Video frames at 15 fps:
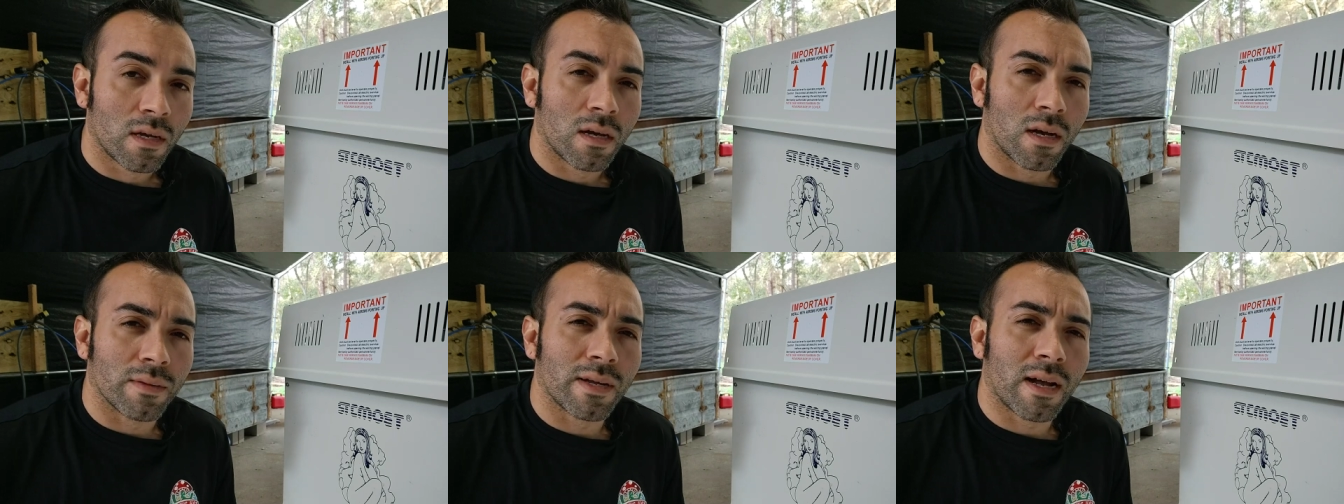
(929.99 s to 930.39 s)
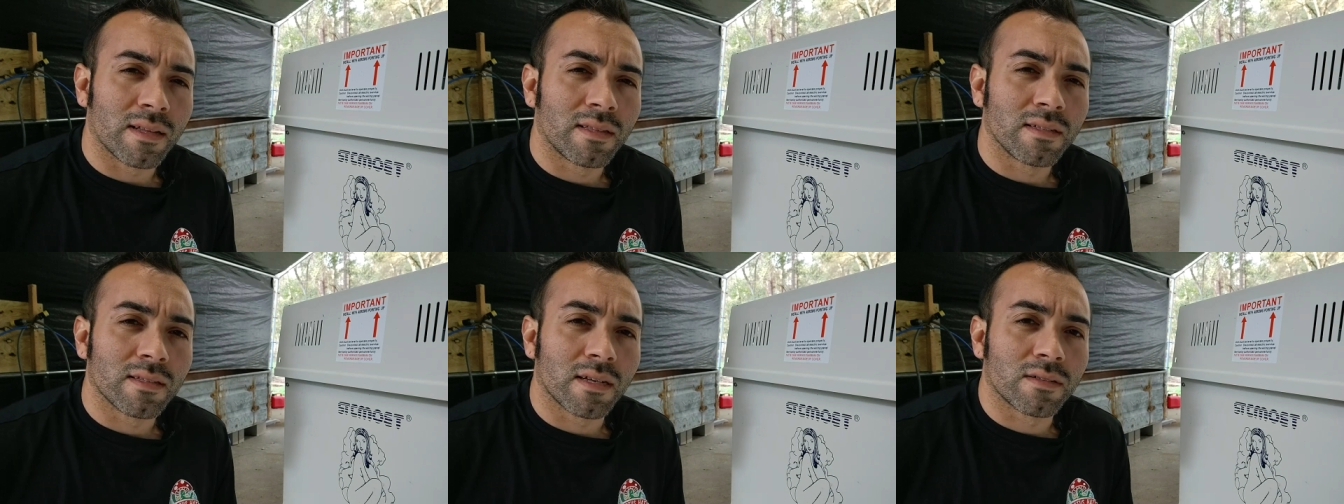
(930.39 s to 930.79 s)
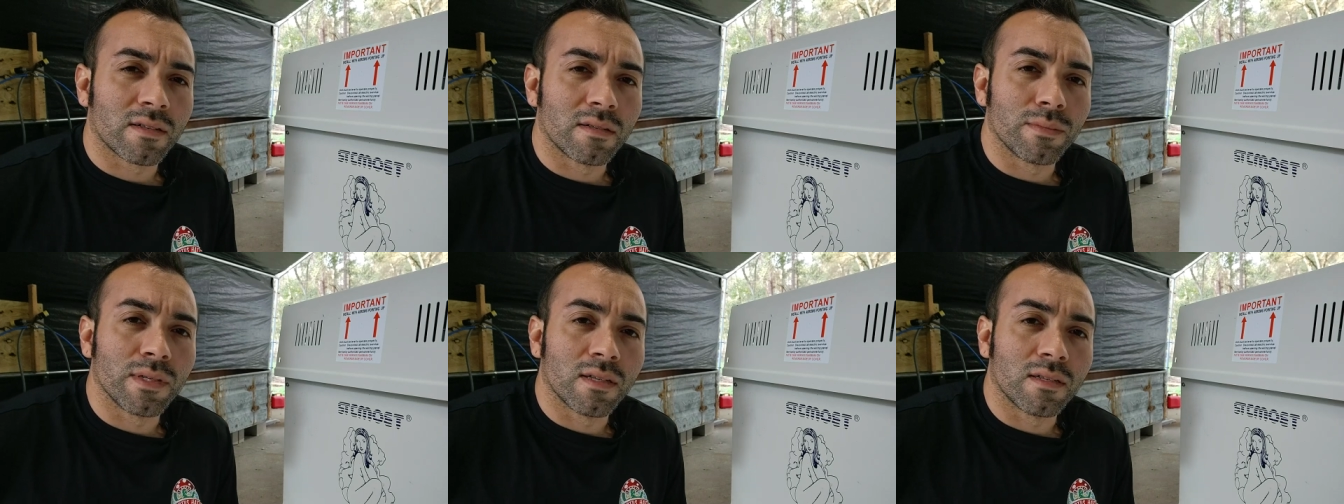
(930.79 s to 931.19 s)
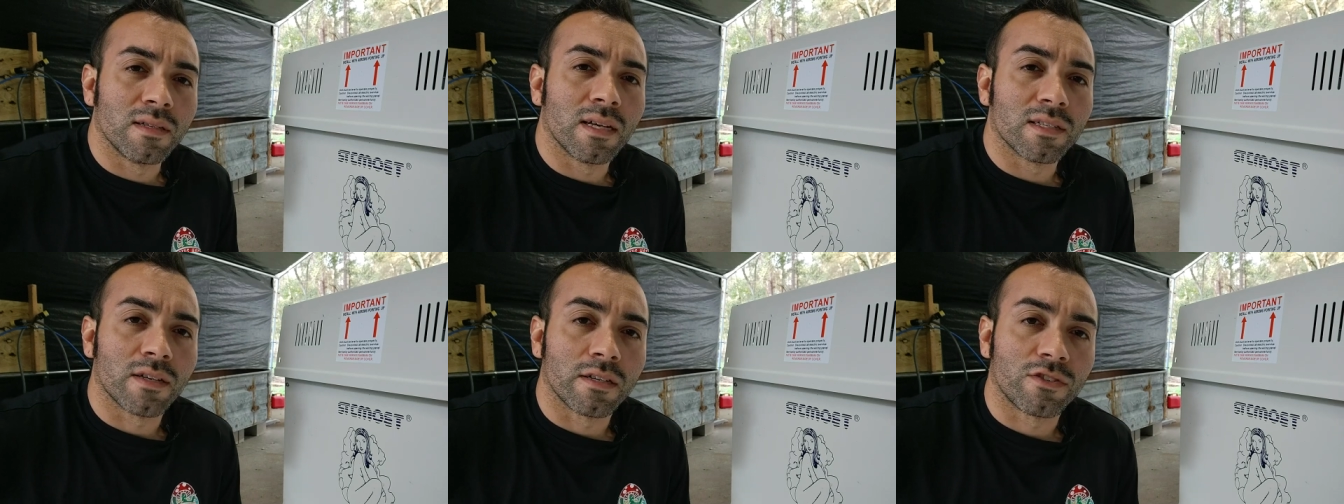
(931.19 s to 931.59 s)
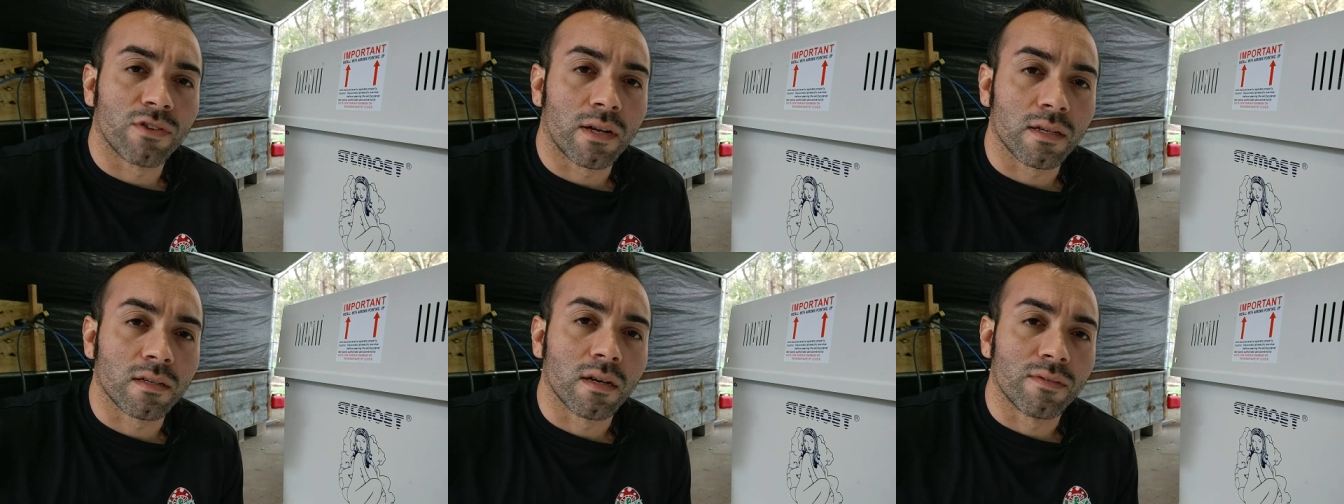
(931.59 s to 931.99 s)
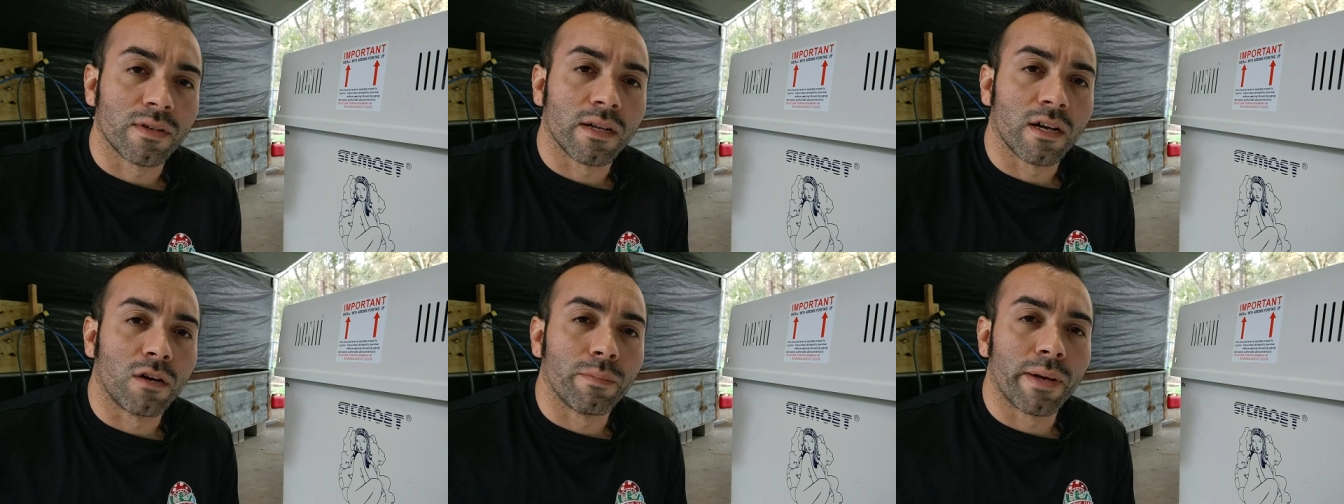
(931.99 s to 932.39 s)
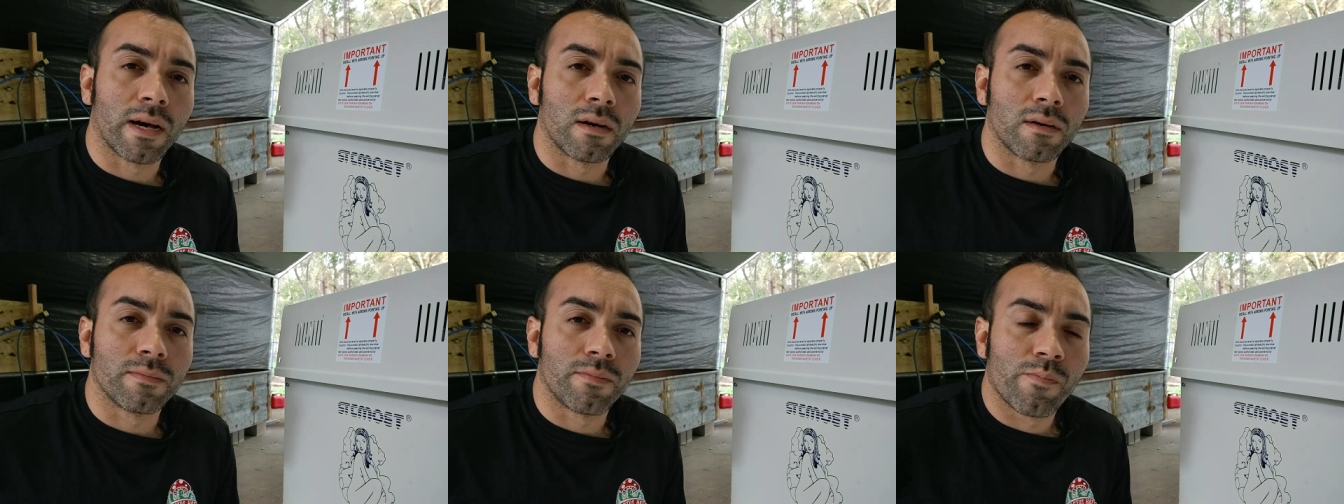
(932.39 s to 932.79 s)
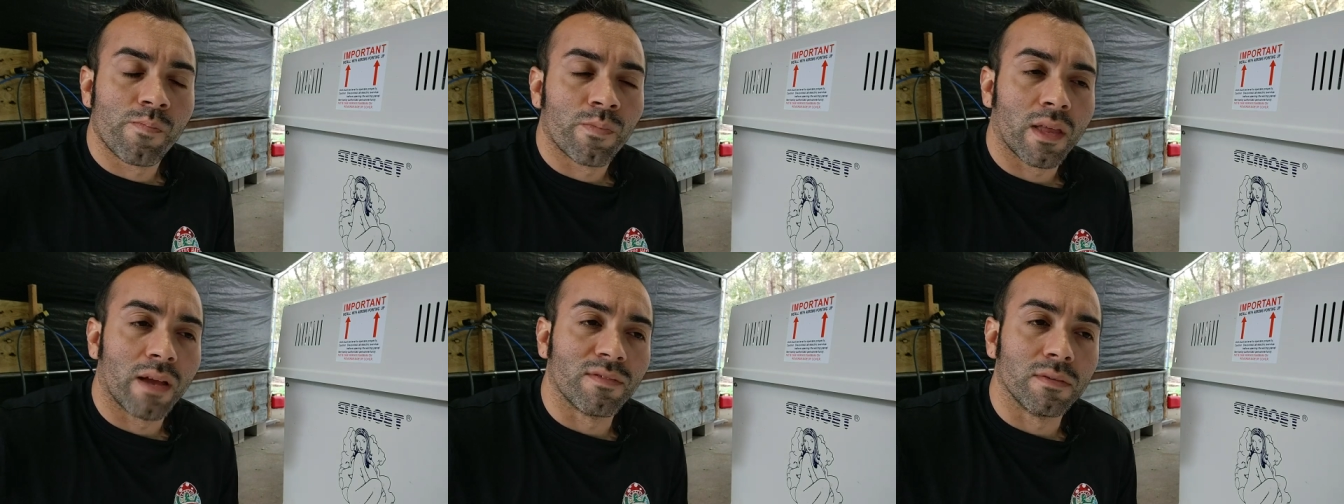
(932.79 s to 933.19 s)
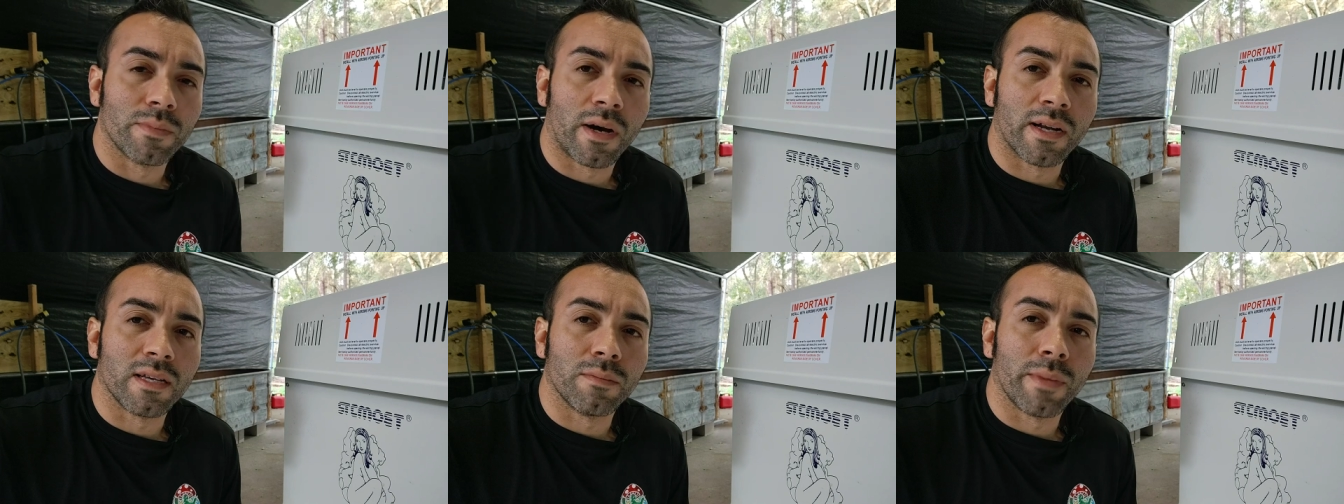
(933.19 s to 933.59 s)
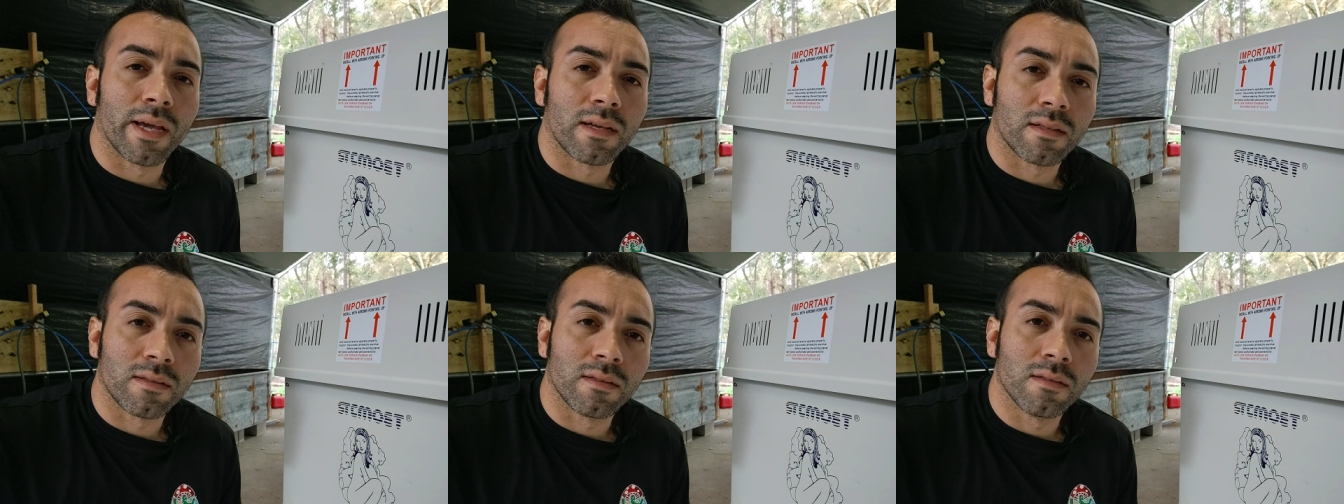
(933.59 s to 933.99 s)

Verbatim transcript: Uh, that, I think that's going to be the niche I try to cover to help out everybody and make